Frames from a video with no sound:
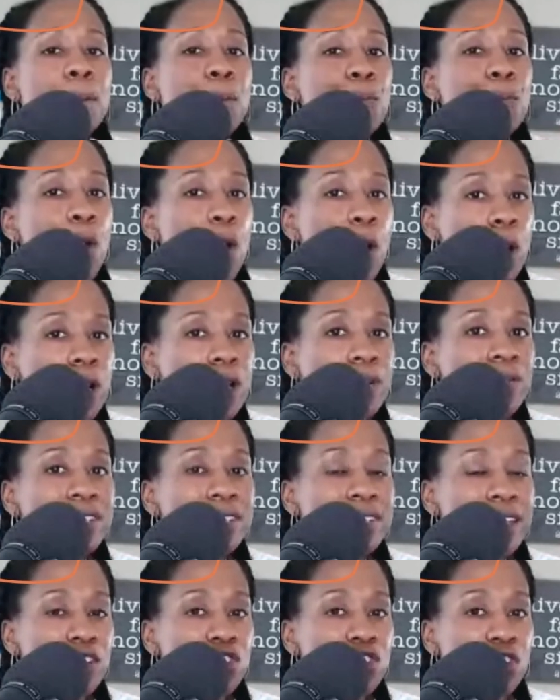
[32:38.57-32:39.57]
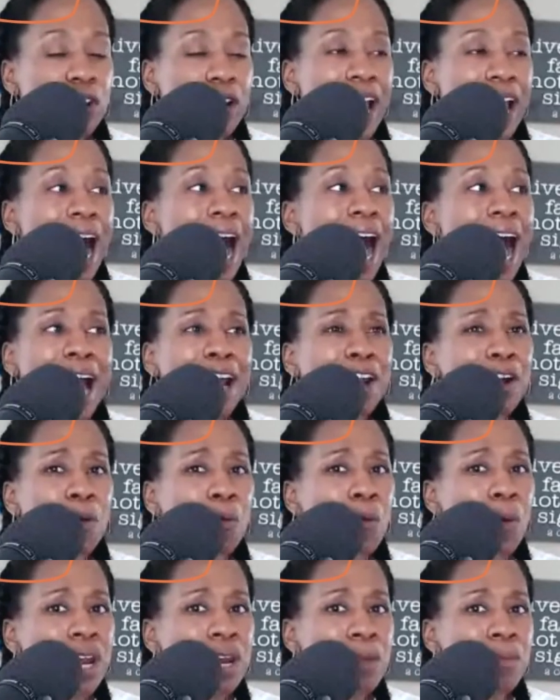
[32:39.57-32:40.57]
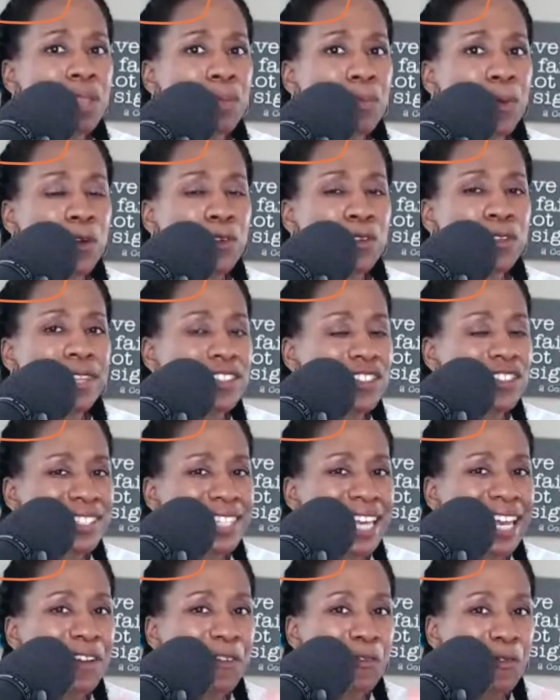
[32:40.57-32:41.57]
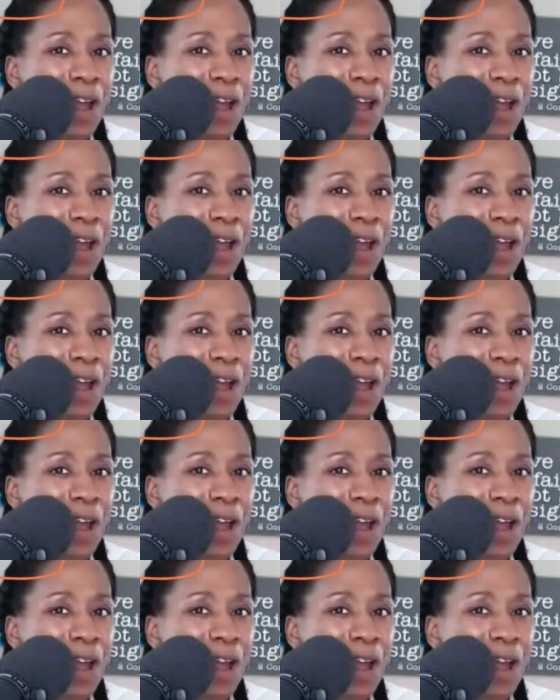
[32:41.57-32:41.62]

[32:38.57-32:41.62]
But part of is that journey. I don't want to be the person that's just like